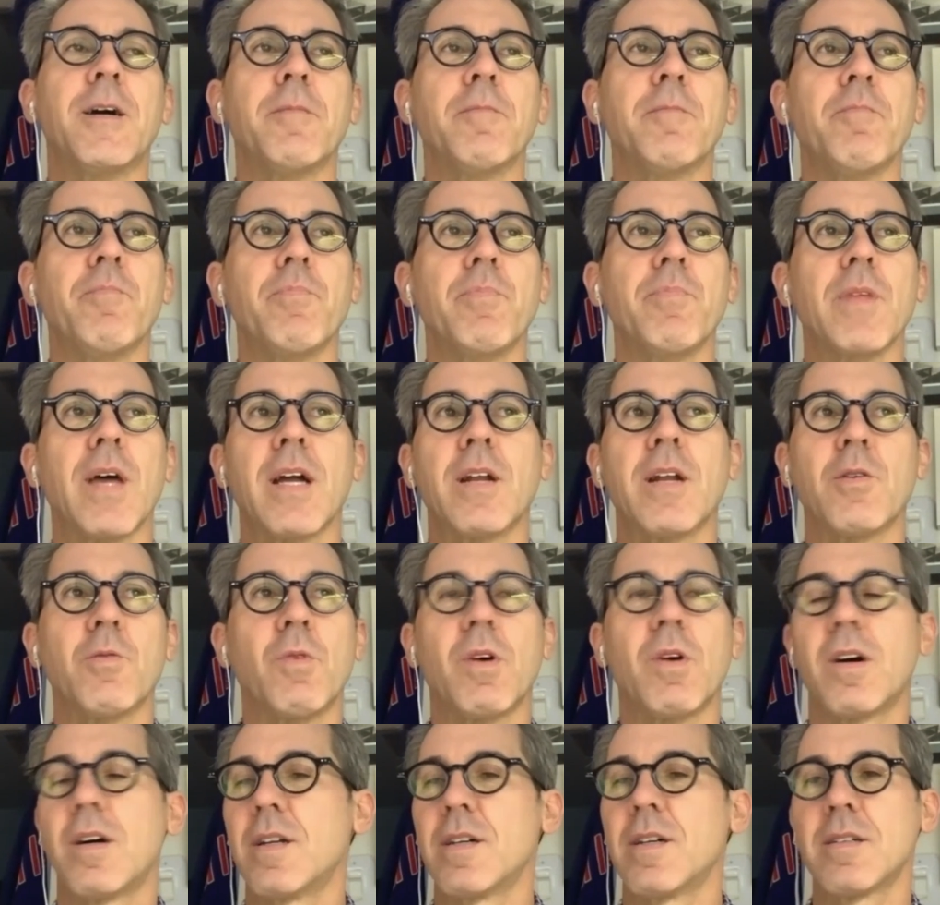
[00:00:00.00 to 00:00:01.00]

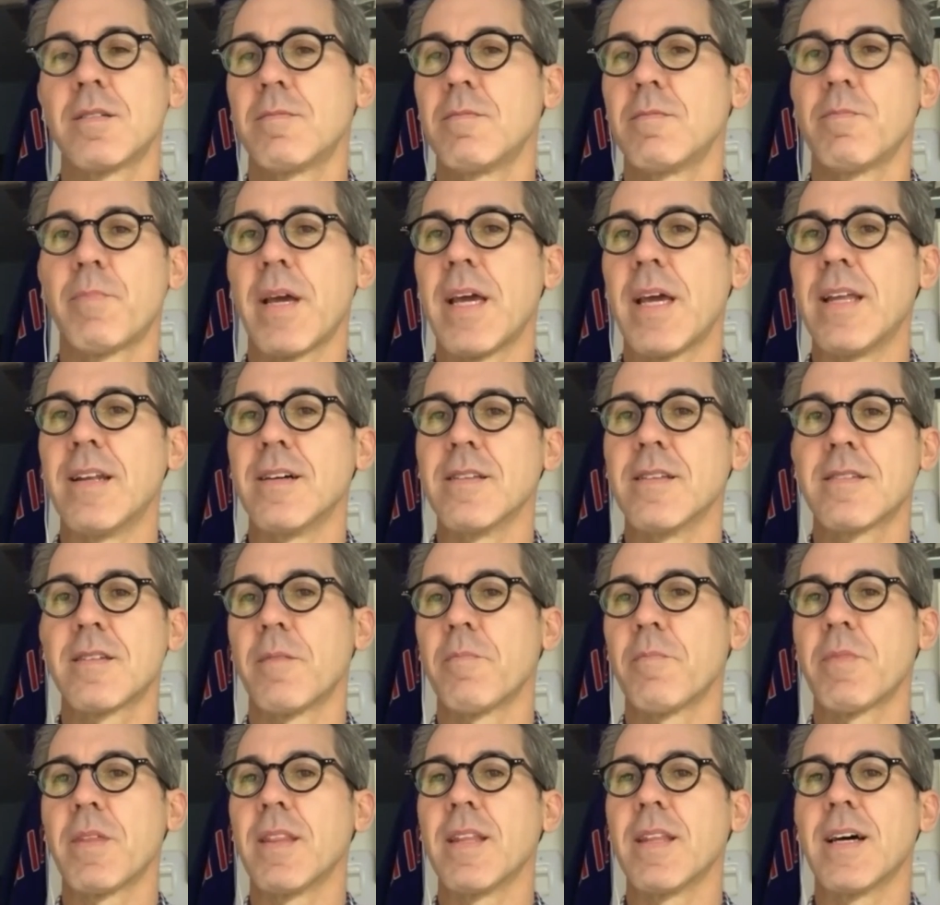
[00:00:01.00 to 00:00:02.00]
I don't want to
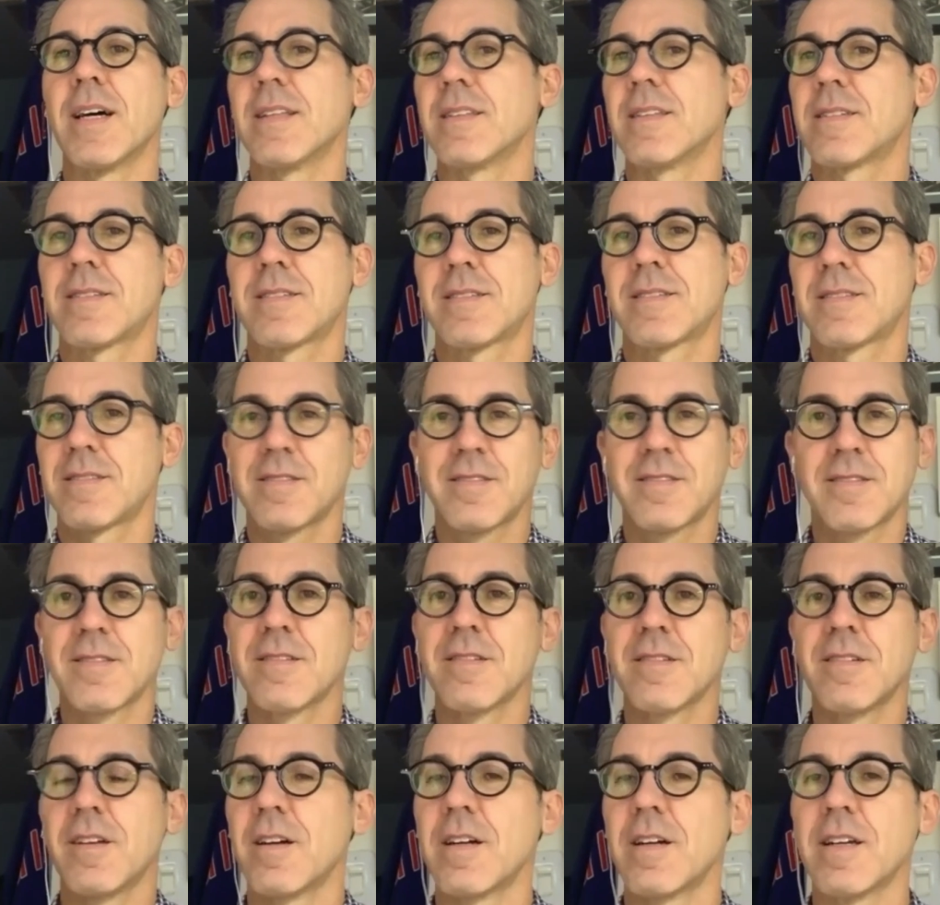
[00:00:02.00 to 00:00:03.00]
paint on something
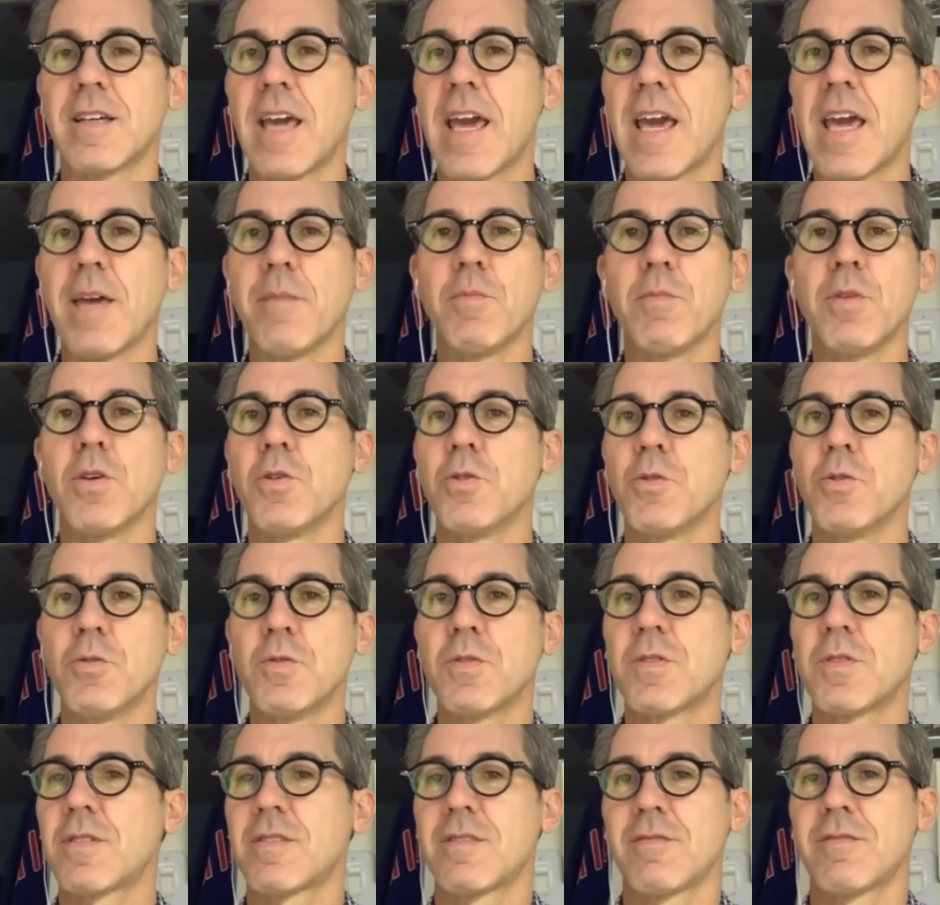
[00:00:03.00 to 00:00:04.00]
that's game
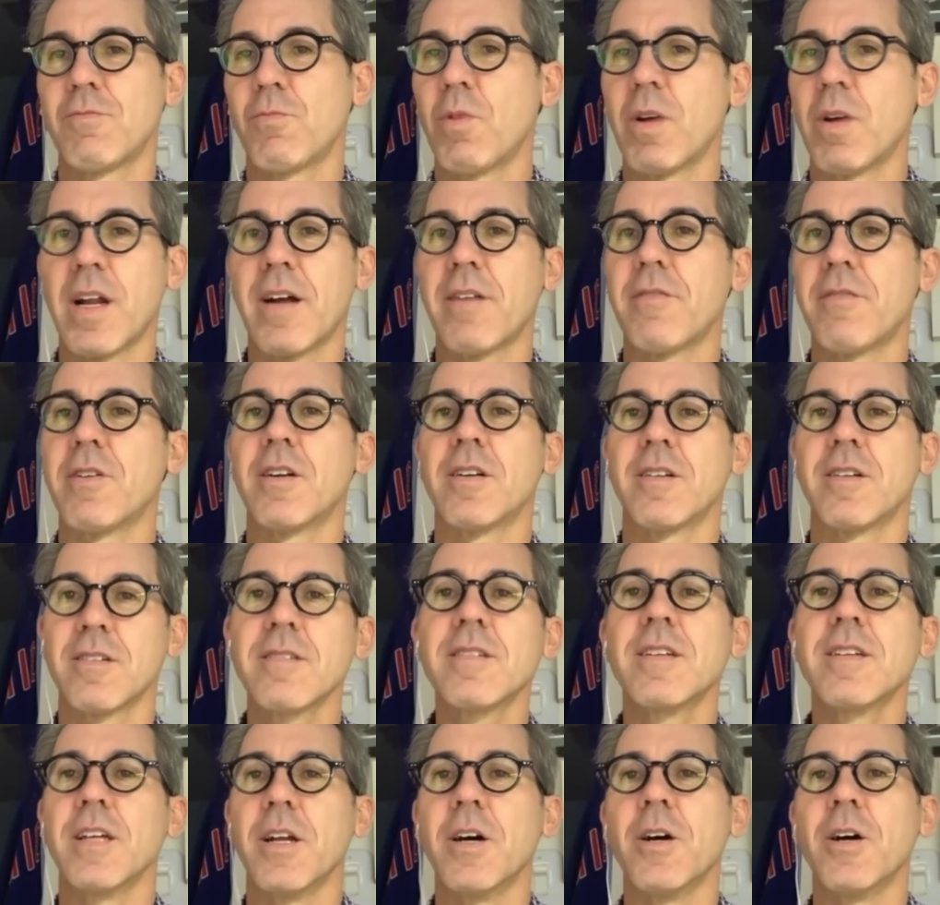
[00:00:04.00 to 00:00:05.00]
used,
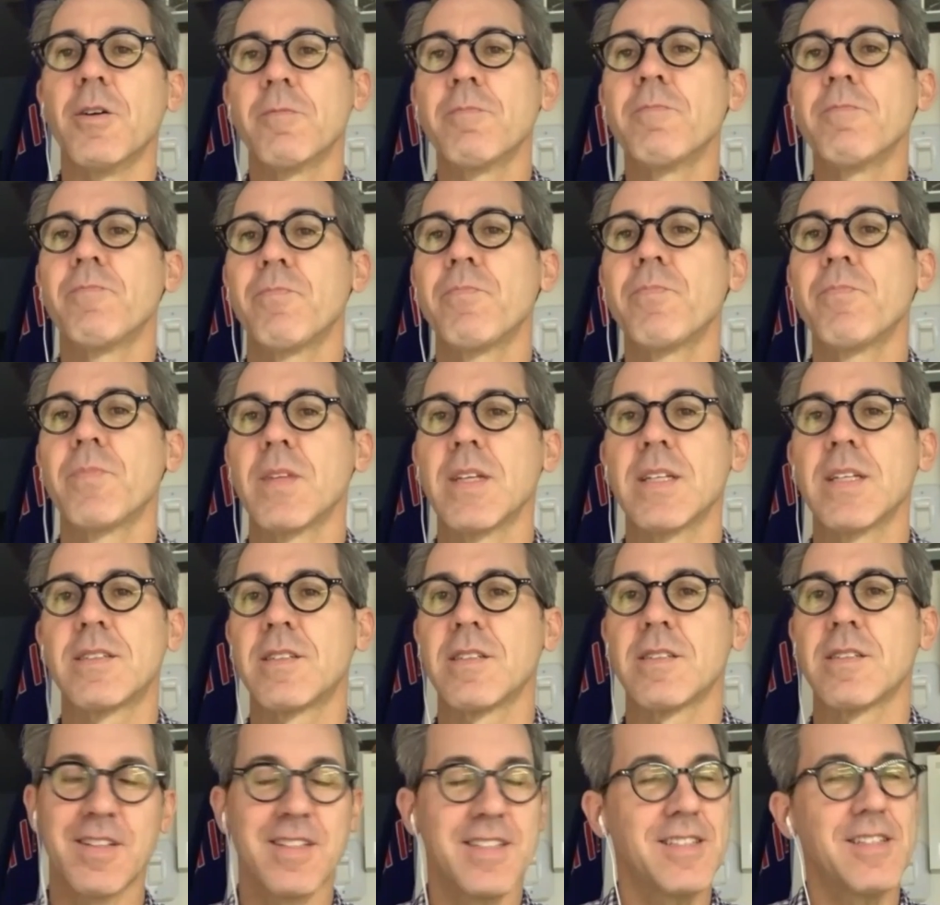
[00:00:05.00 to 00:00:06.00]
whatever, you know.
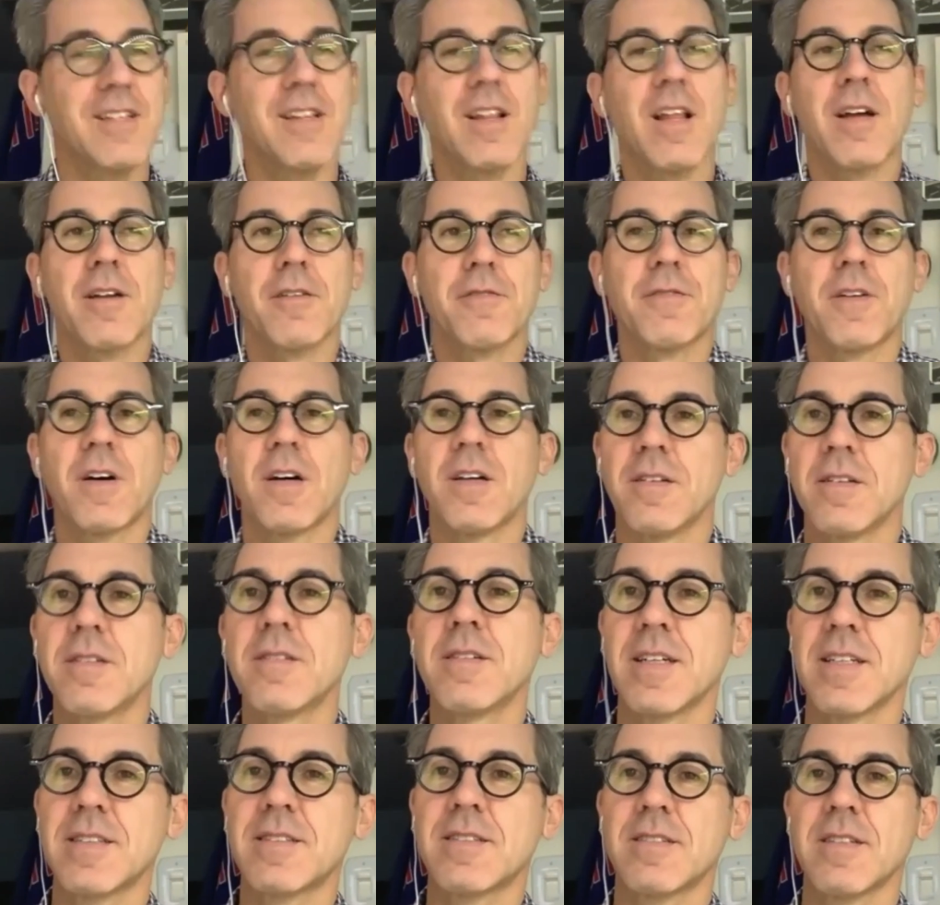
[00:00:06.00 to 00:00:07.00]
That's it's a lot of
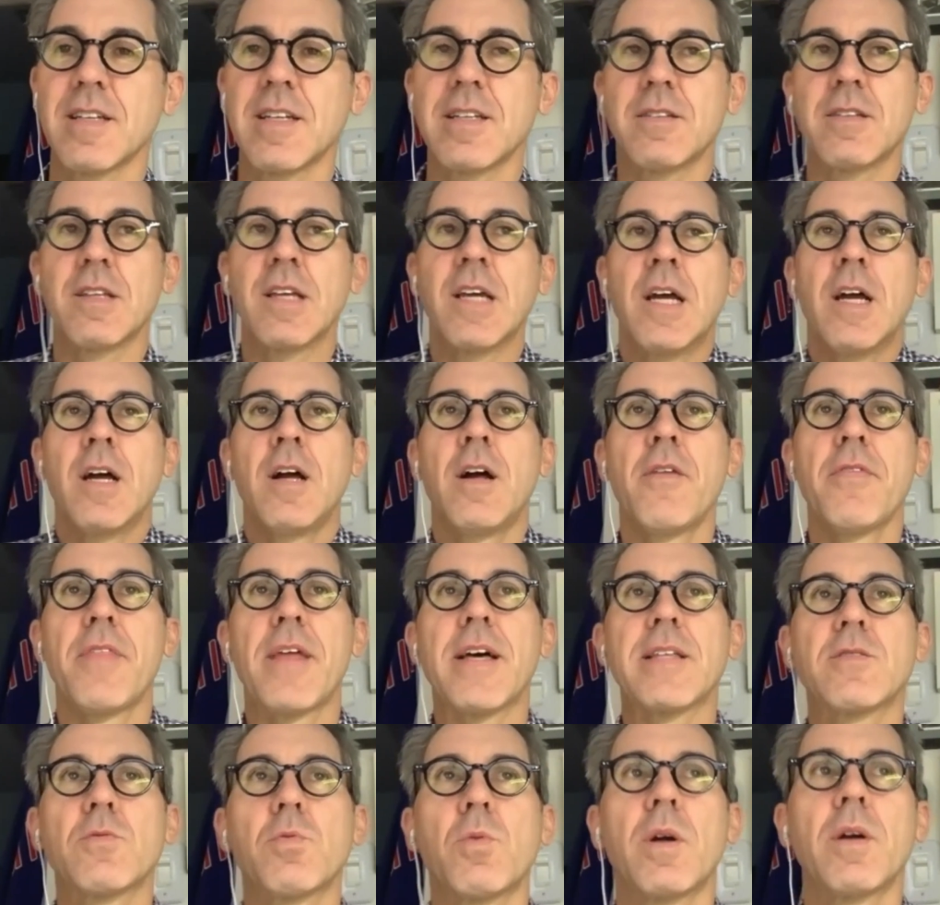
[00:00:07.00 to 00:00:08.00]
fun. It's
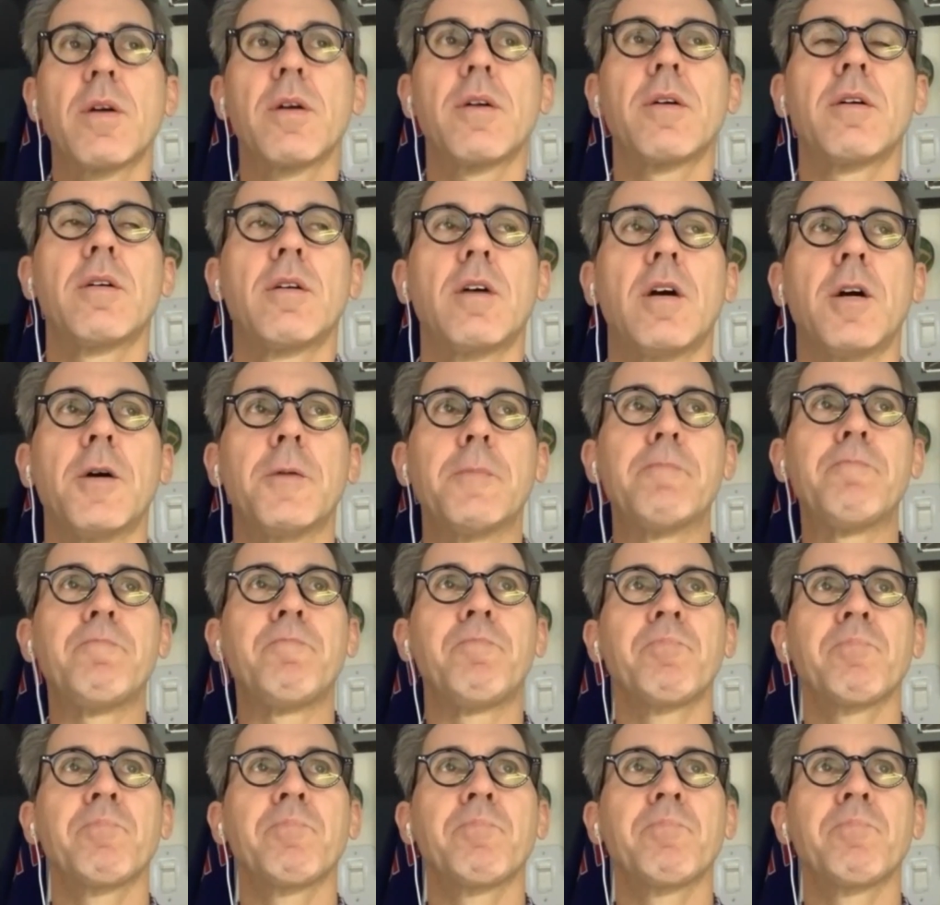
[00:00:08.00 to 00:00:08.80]
that's where